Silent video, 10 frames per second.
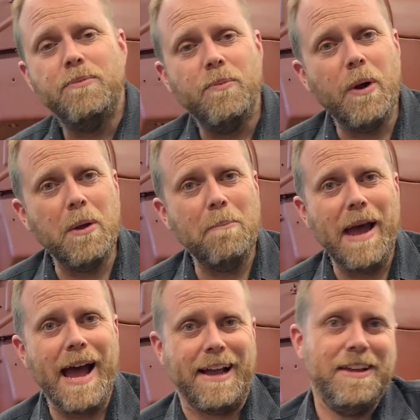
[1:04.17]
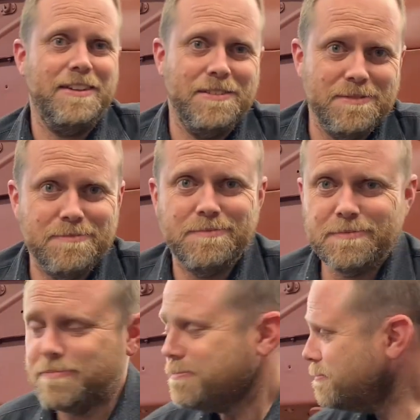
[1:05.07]
welcome back.
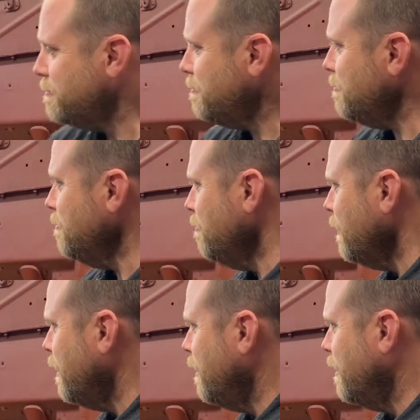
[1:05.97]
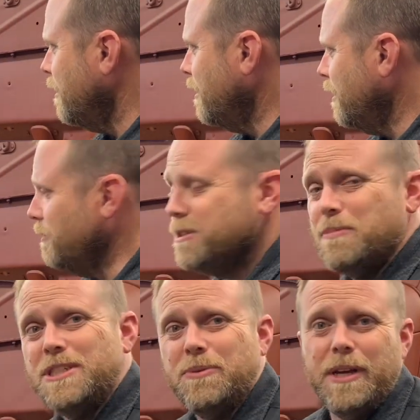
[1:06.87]
It was a
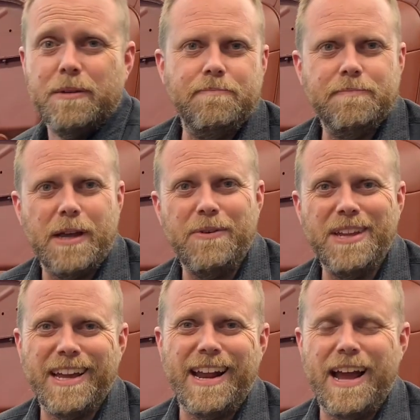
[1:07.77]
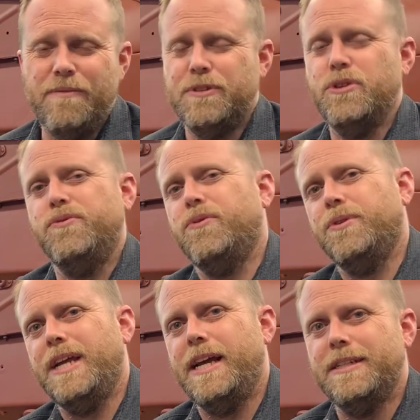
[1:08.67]
busy week. I really got to have 2 full
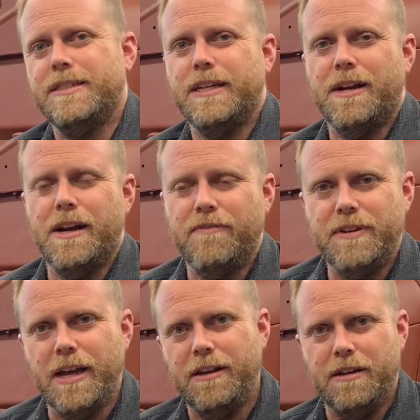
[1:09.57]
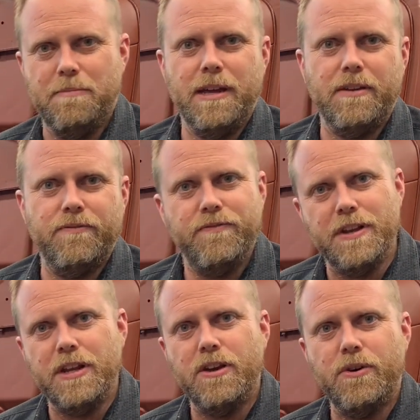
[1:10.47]
days to get enough done to make a
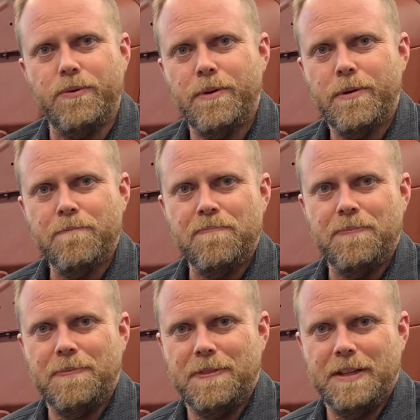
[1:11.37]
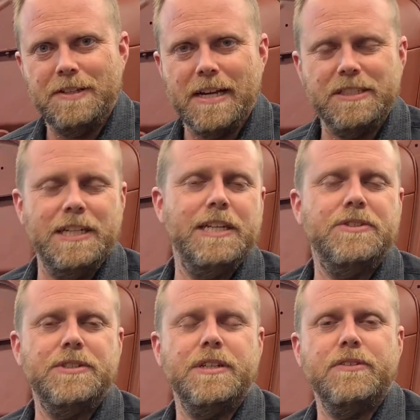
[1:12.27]
video that's actually
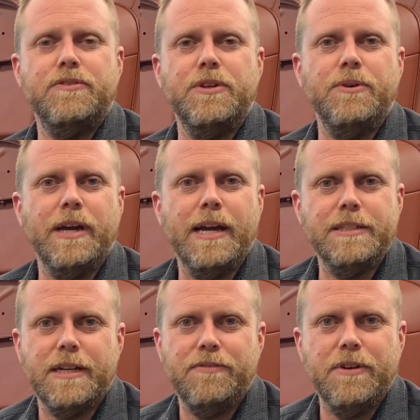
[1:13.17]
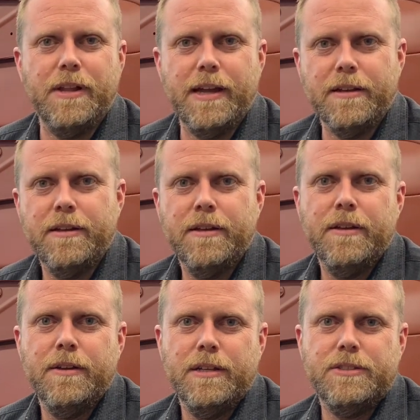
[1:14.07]
interesting for you guys, I feel like.
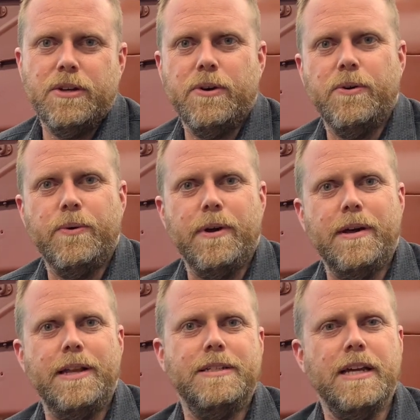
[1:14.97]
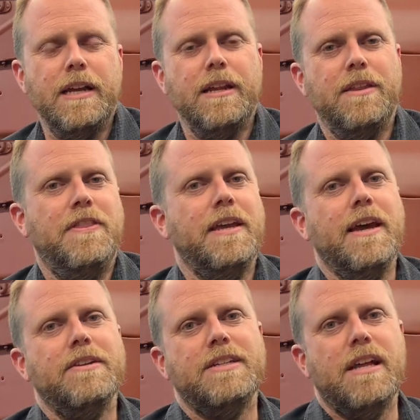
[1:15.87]
So I decided to think
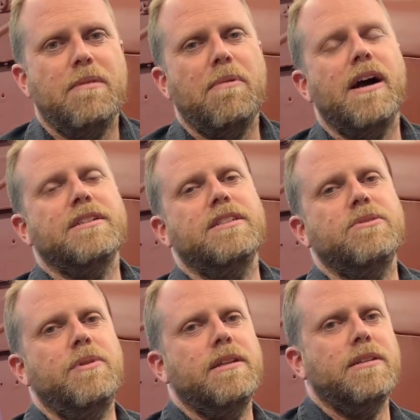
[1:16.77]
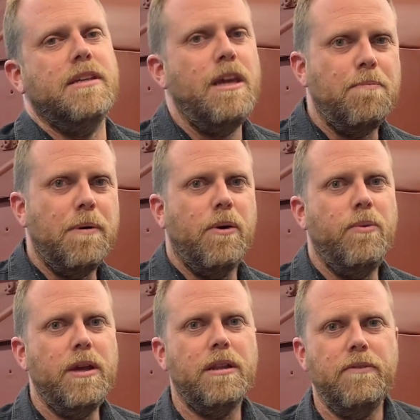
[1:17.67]
outside the box this week to keep a
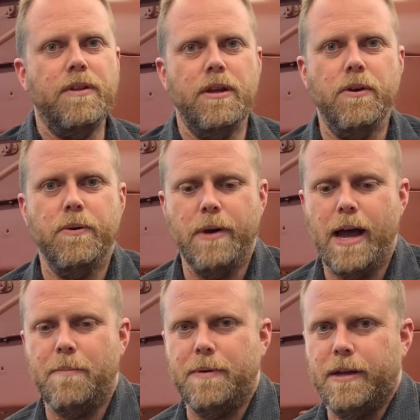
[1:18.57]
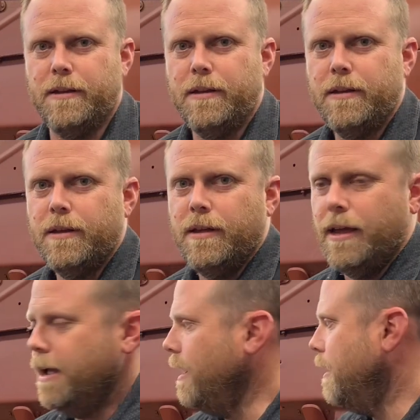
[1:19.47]
weekly video happening.
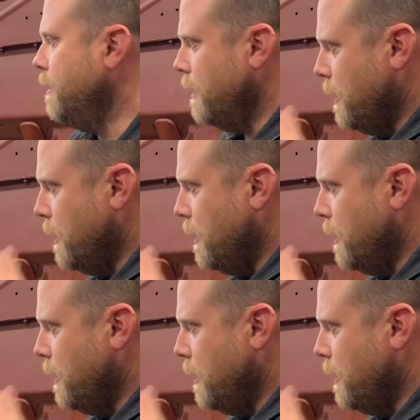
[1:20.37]
And